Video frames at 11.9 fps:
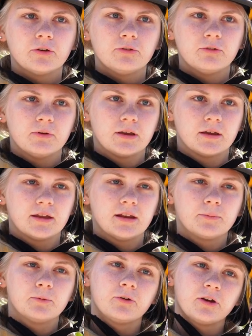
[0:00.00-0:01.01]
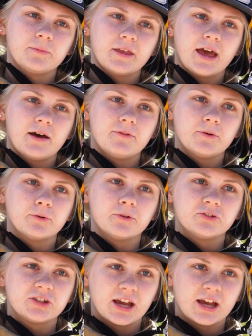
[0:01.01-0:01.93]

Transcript: doing a cadet program they have in Orange